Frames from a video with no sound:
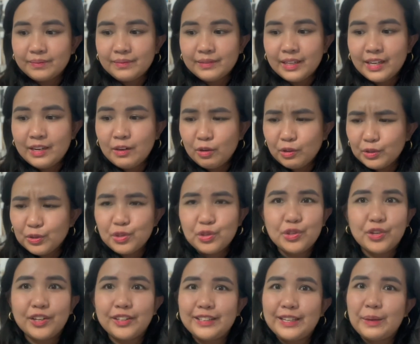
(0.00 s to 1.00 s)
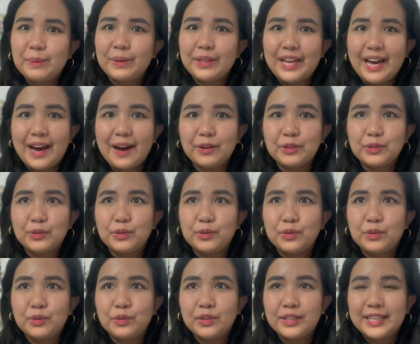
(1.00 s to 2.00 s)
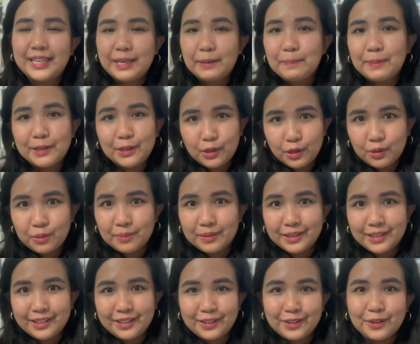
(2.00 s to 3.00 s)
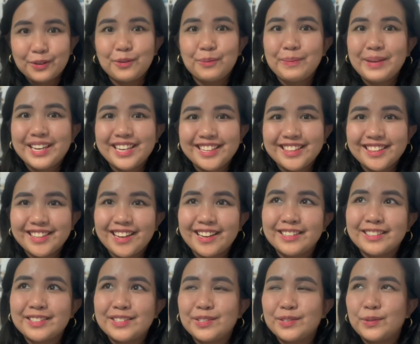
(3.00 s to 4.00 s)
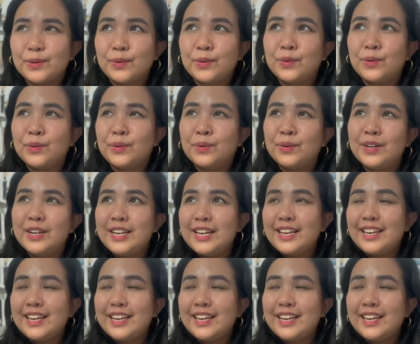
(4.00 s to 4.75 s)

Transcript: and also struggling with how to keep it human, you know, make it not so